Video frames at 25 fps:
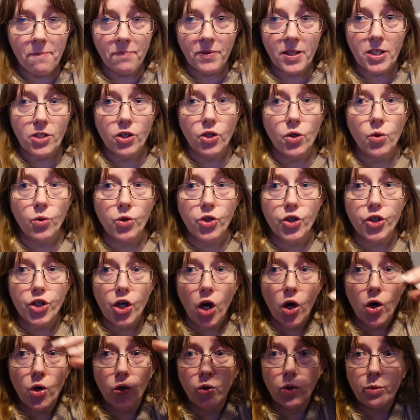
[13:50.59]
This huge
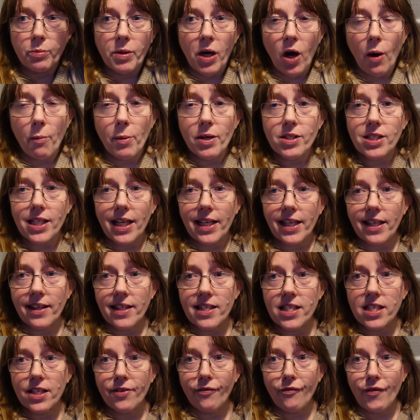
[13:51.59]
dome, almost like
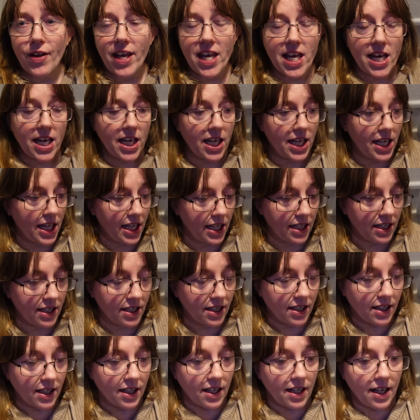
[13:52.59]
the Sphere in
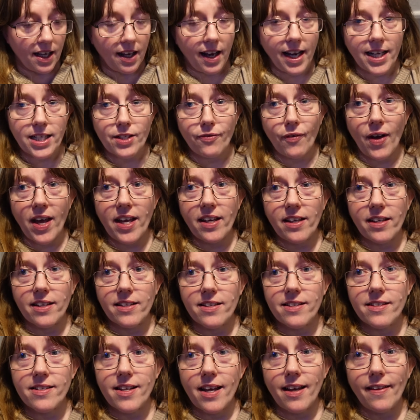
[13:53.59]
Las
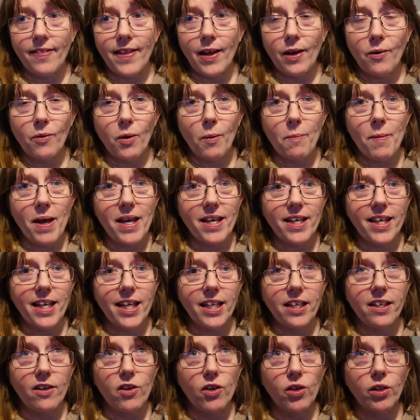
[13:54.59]
Vegas, and they were
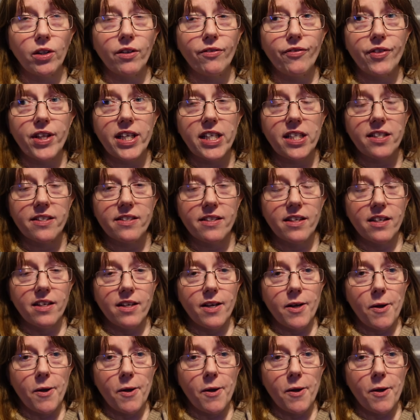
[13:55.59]
making all of these